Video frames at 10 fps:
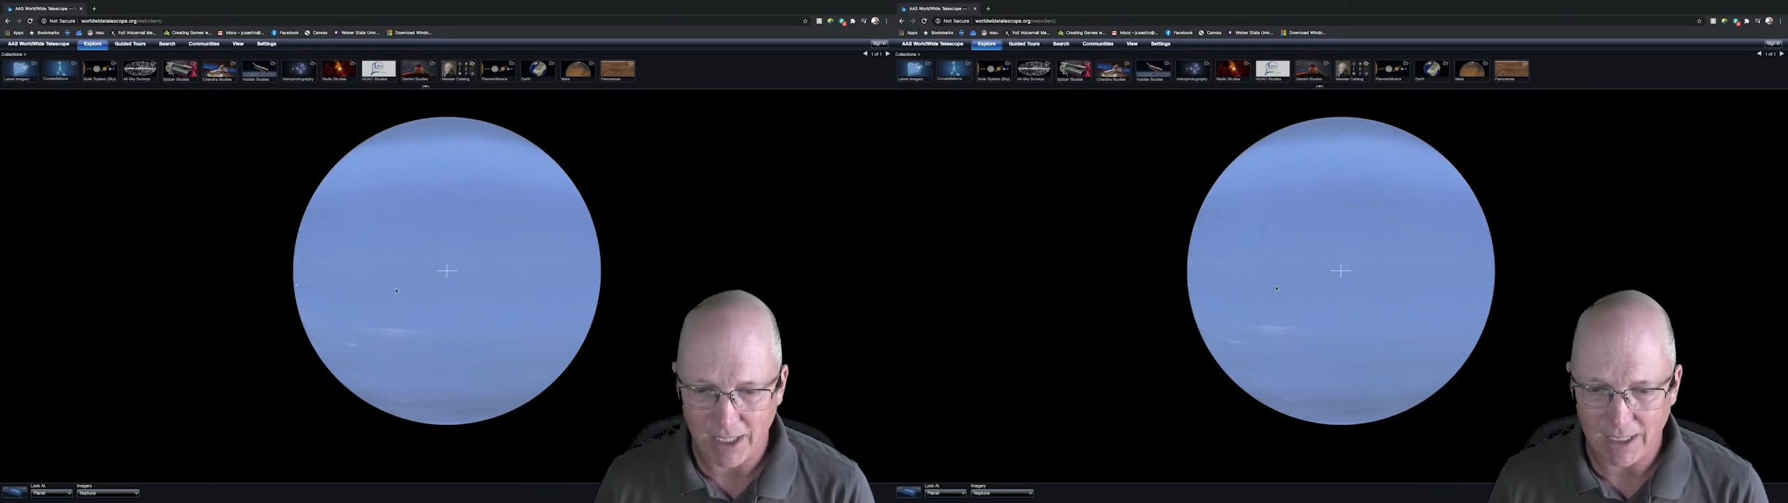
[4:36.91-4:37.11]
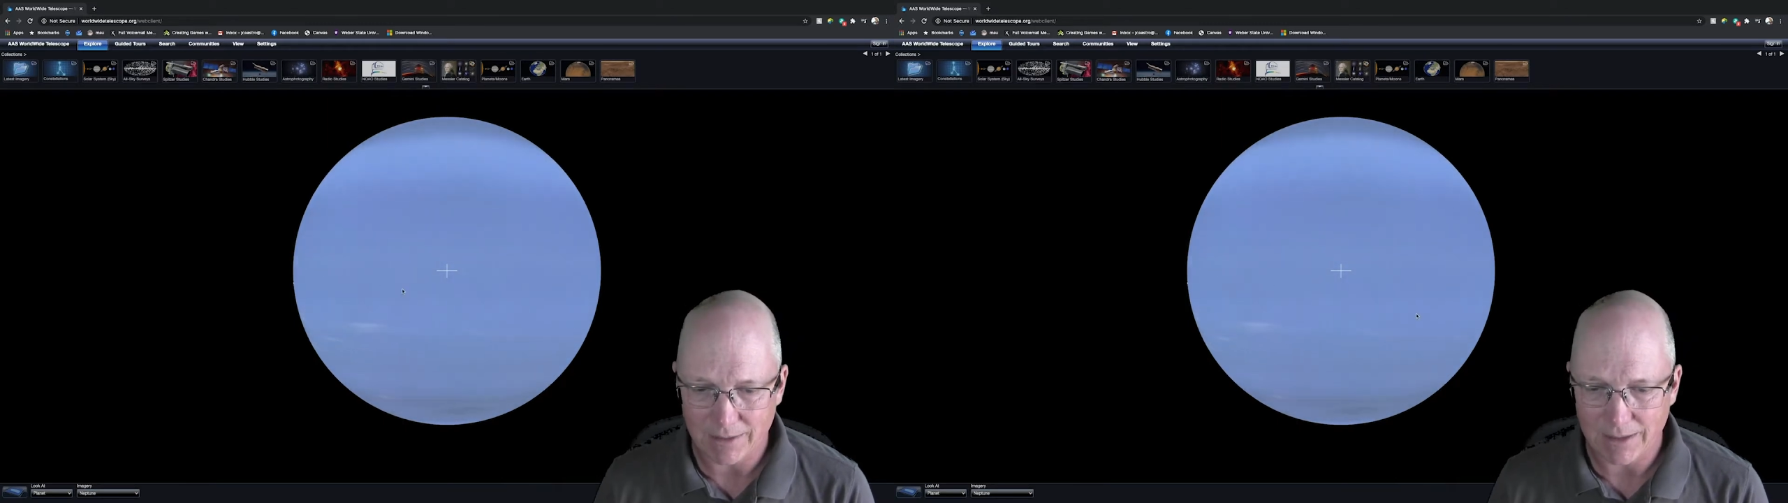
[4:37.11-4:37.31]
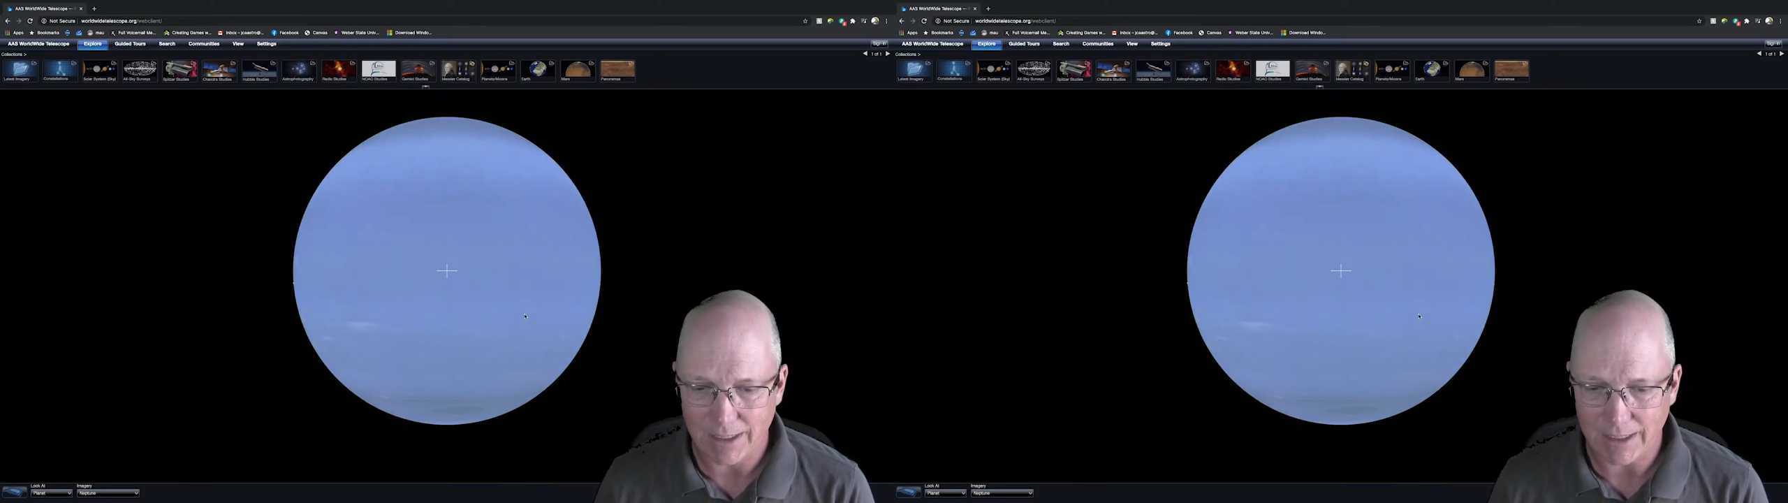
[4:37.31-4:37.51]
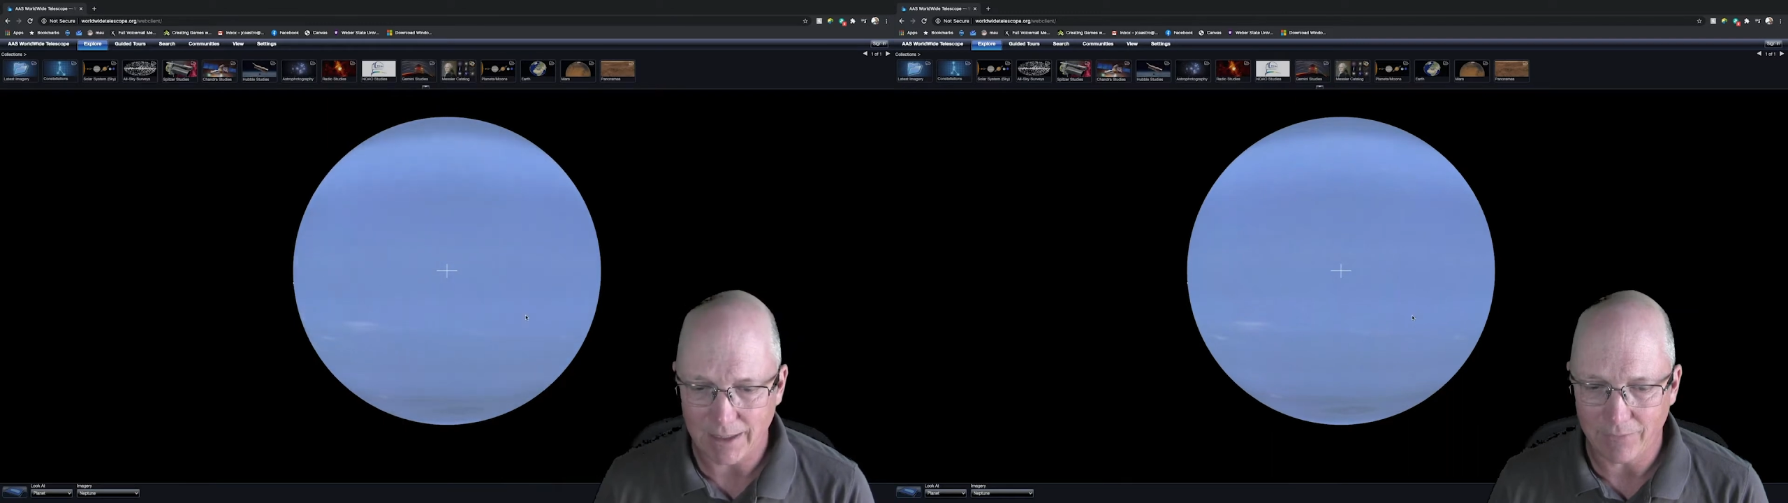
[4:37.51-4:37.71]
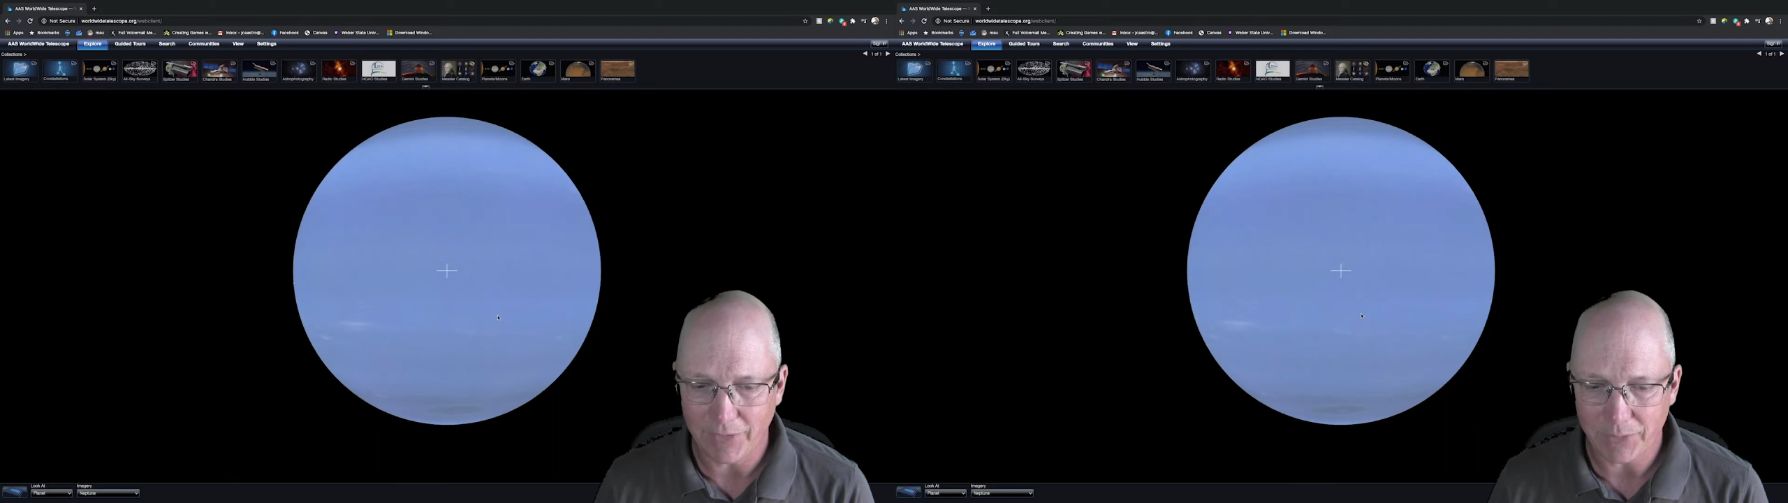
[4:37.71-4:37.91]
can't see
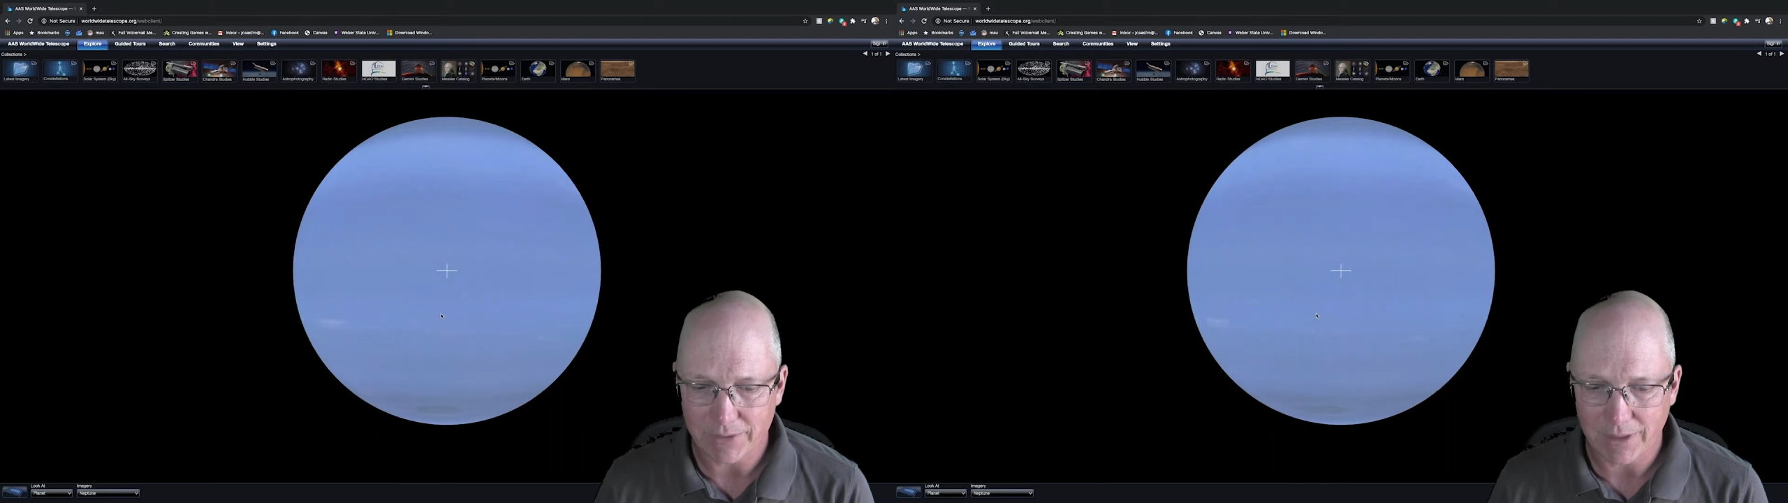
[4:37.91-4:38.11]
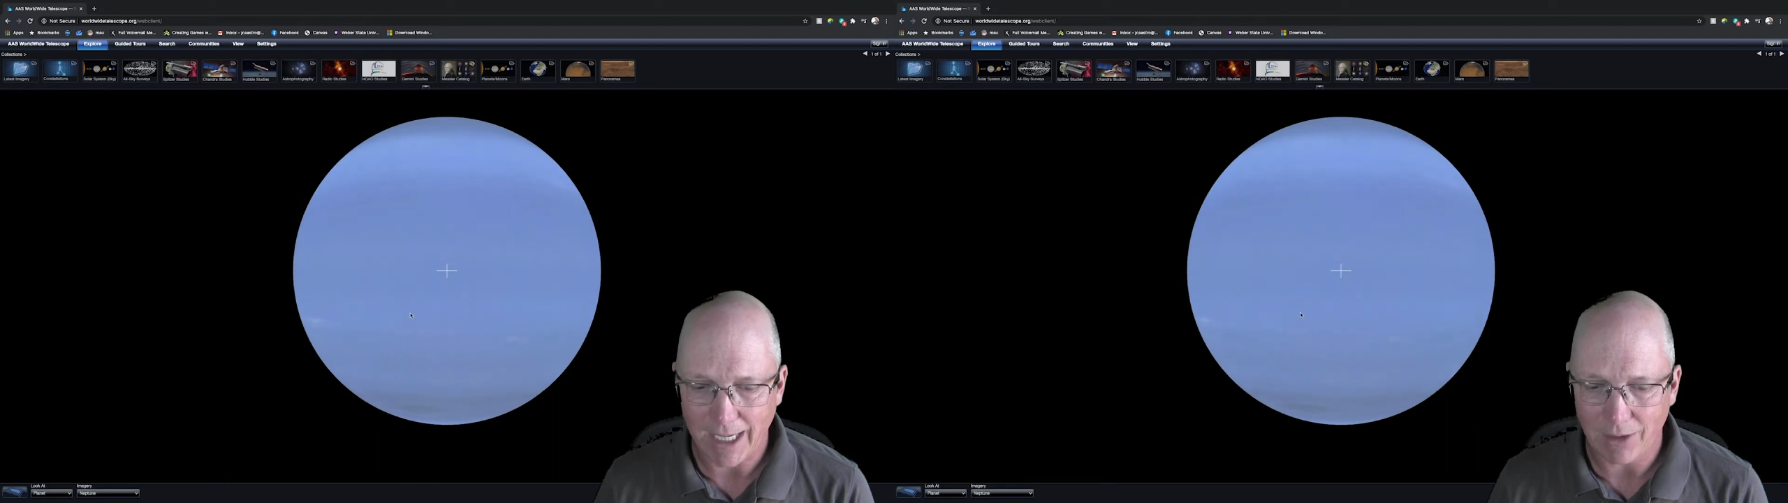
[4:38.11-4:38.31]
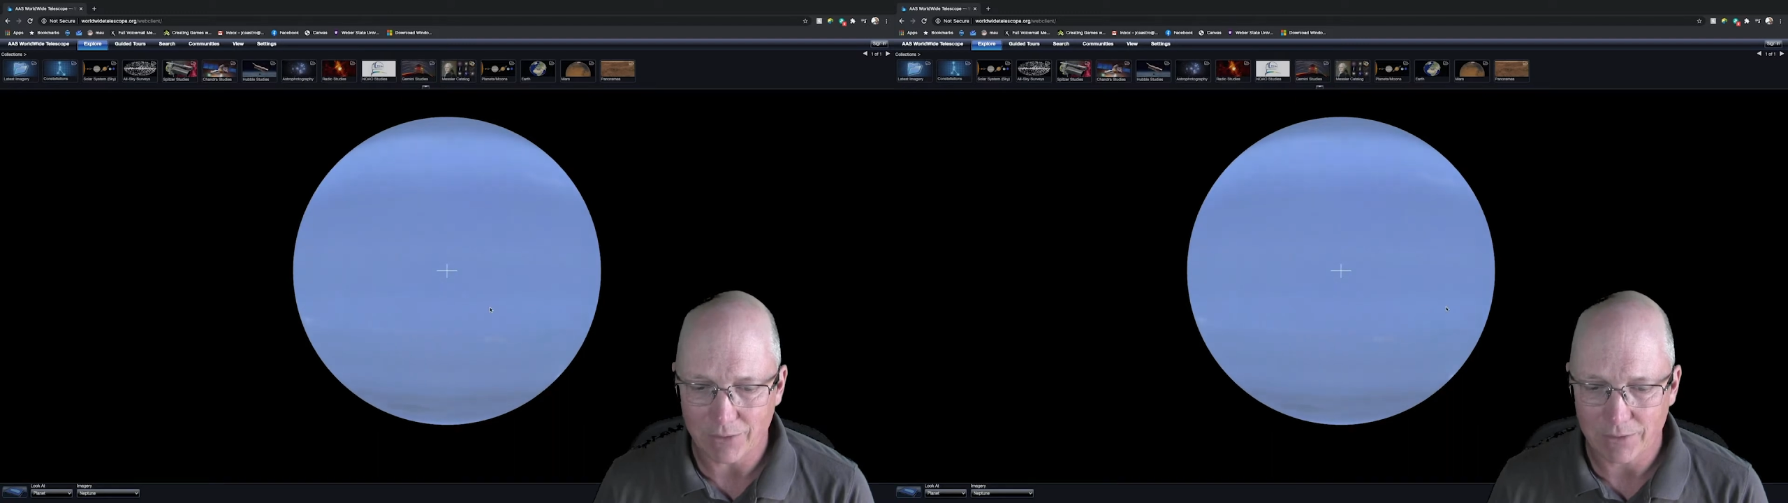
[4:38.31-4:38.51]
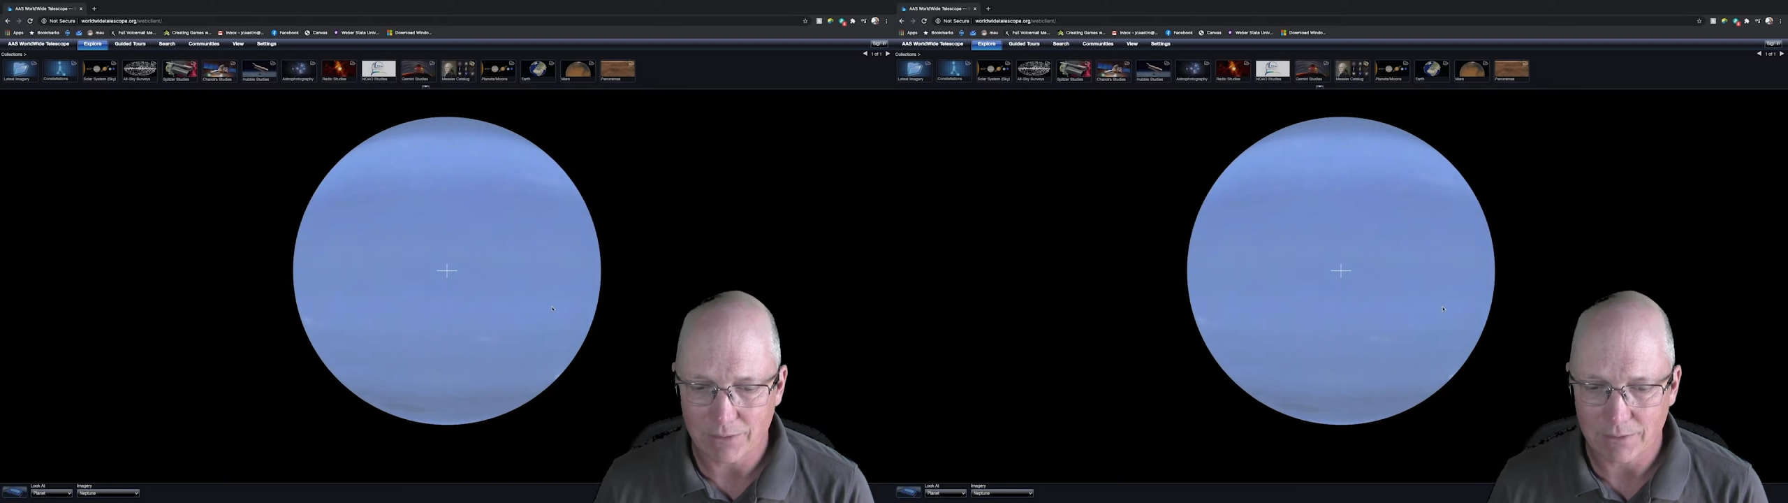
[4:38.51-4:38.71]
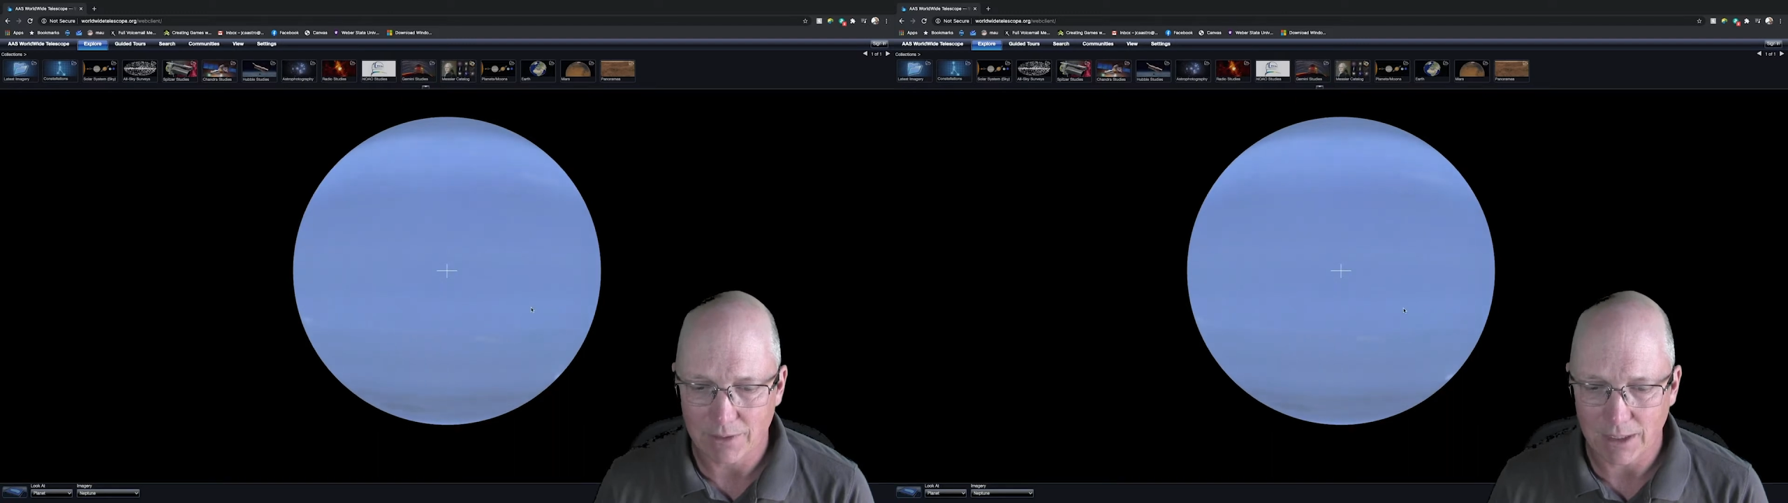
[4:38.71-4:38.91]
any of those clouds